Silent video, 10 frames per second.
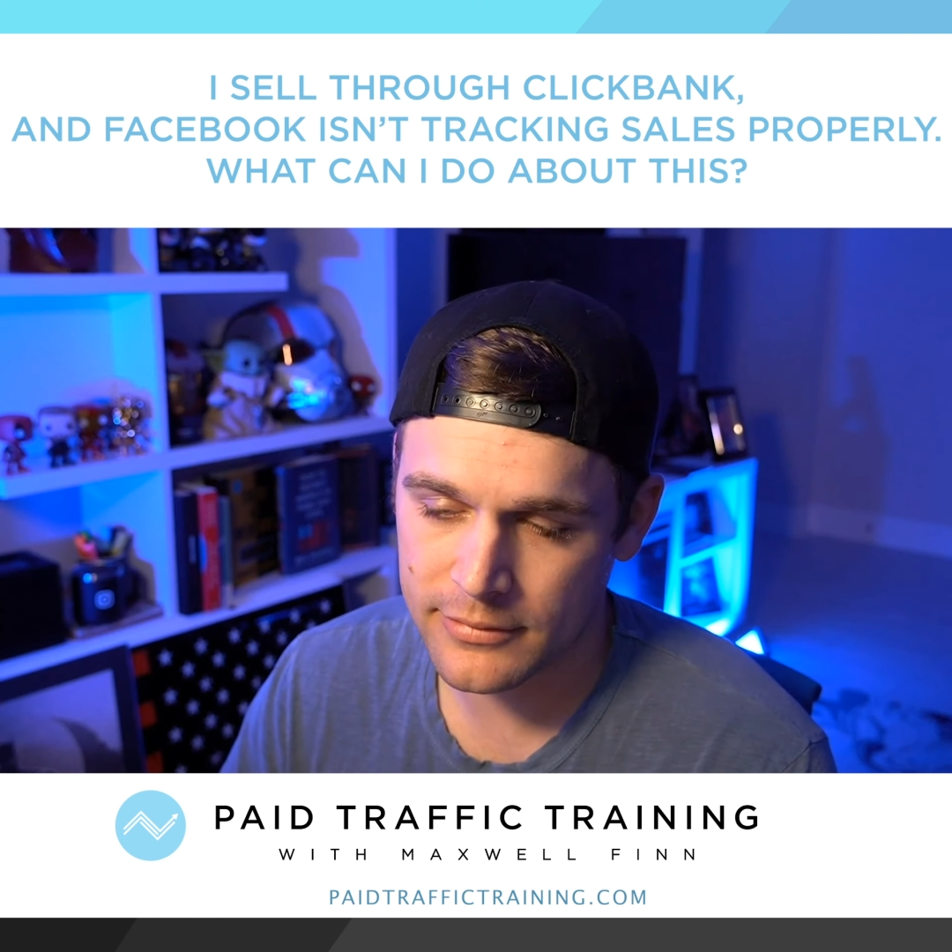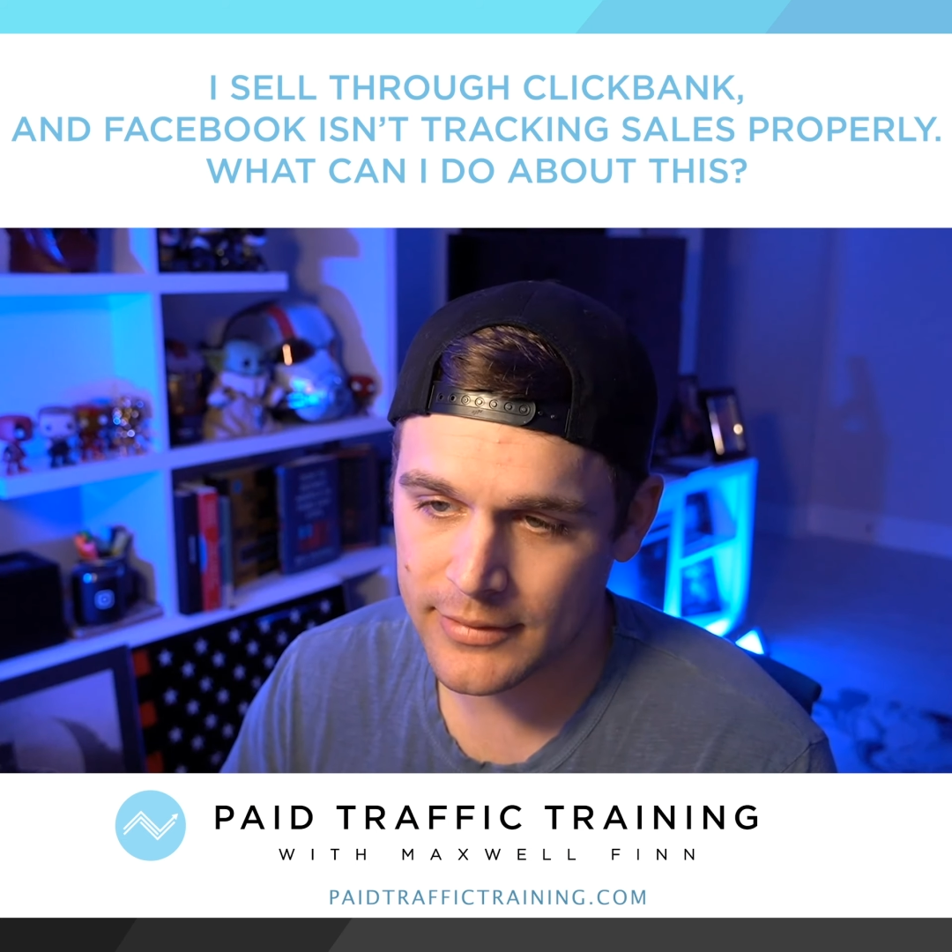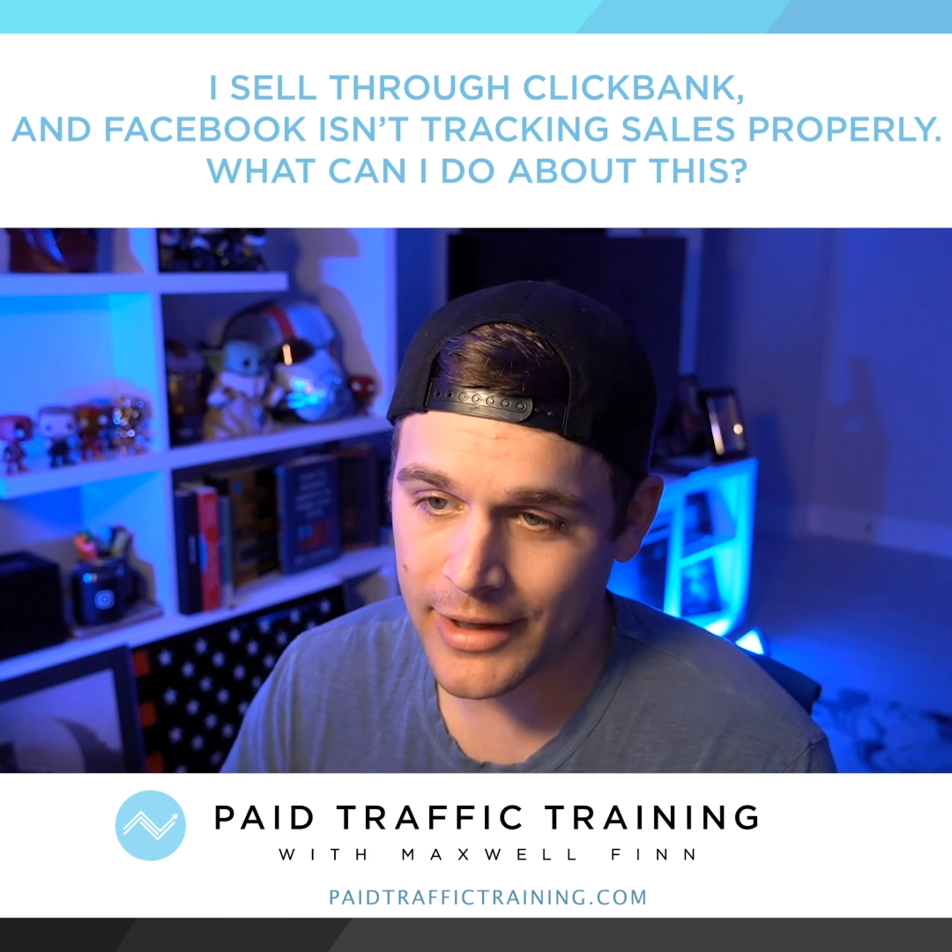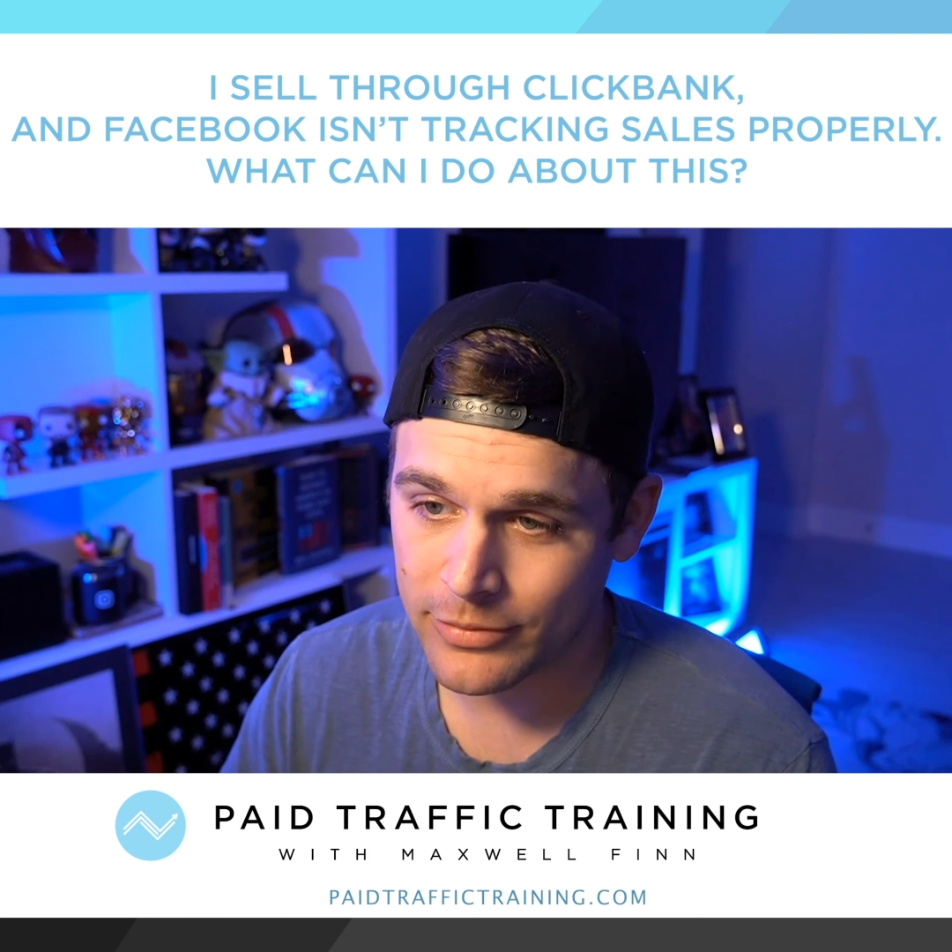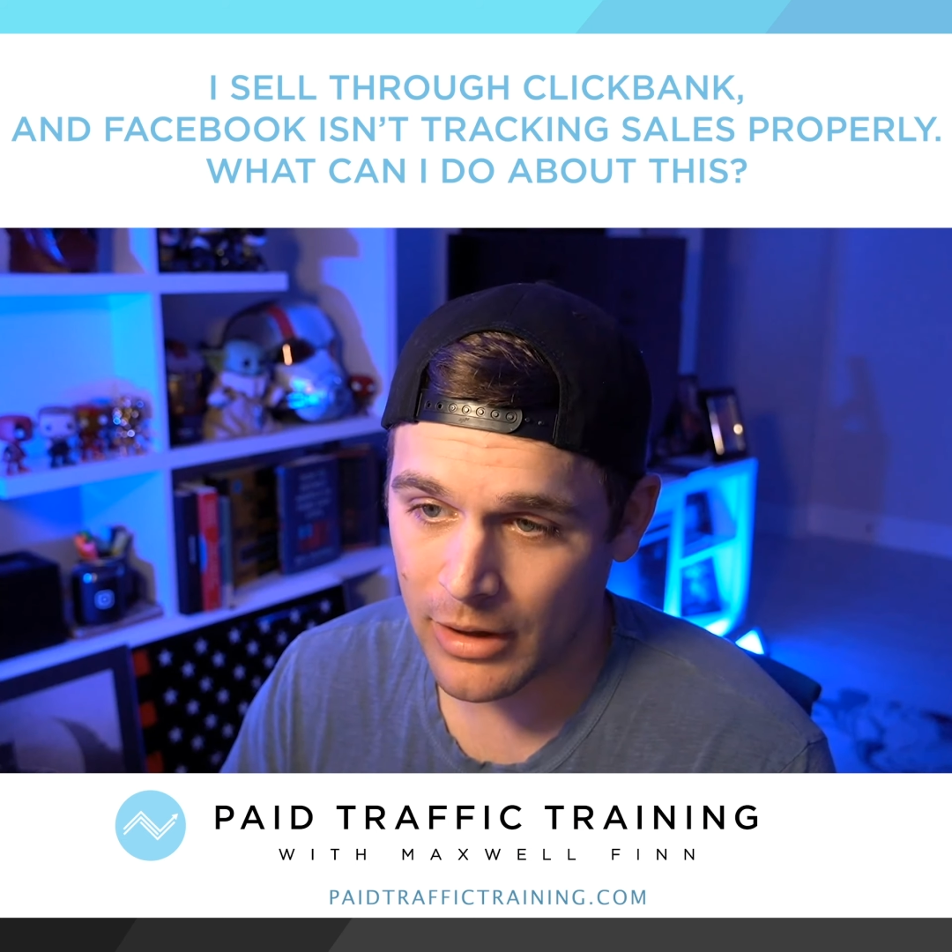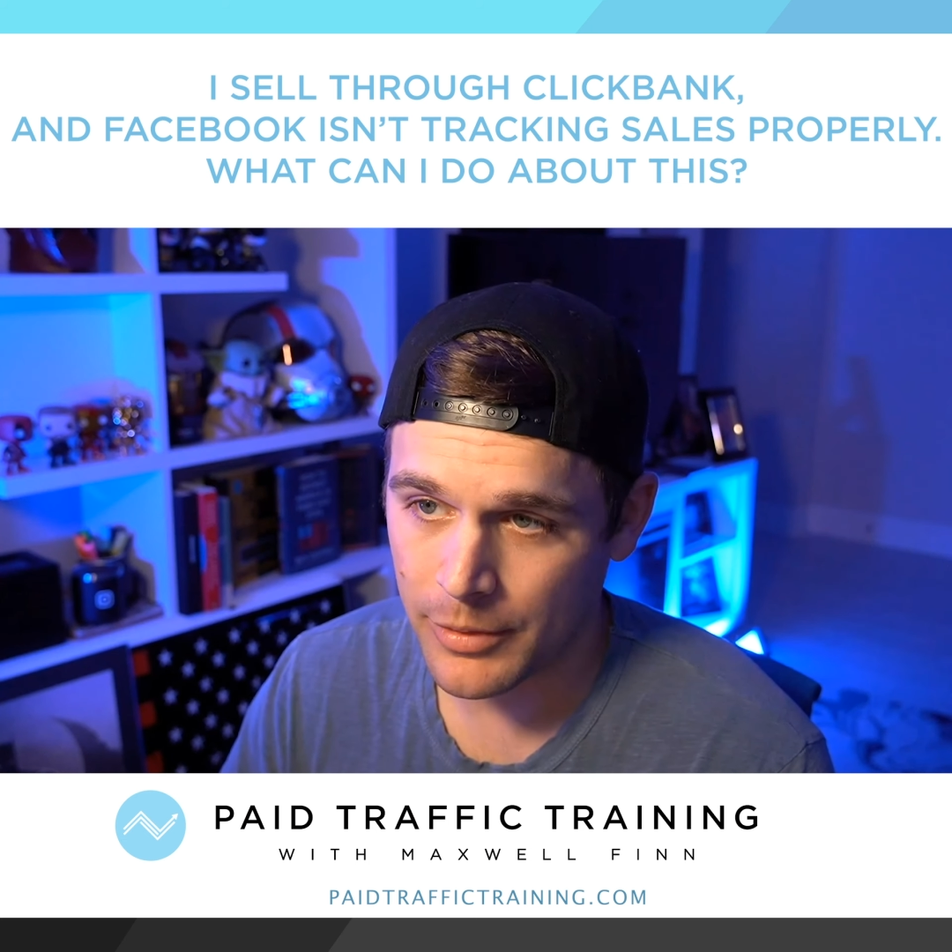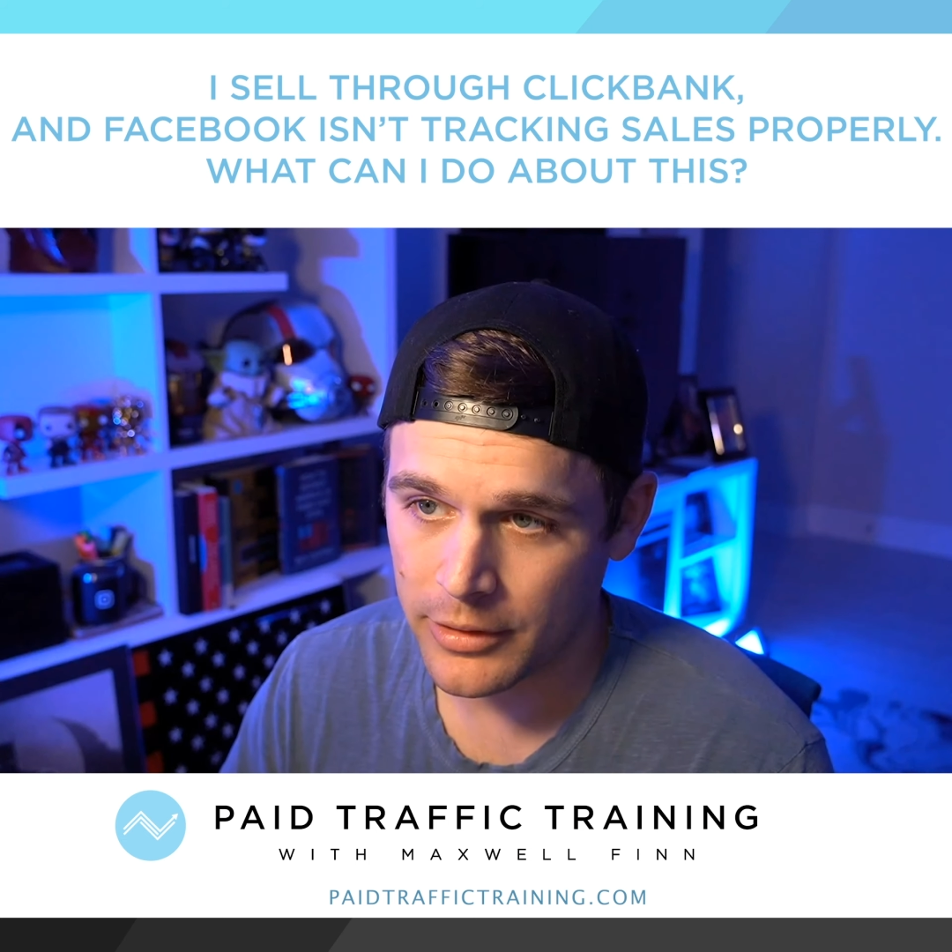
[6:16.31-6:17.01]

that's what i'd be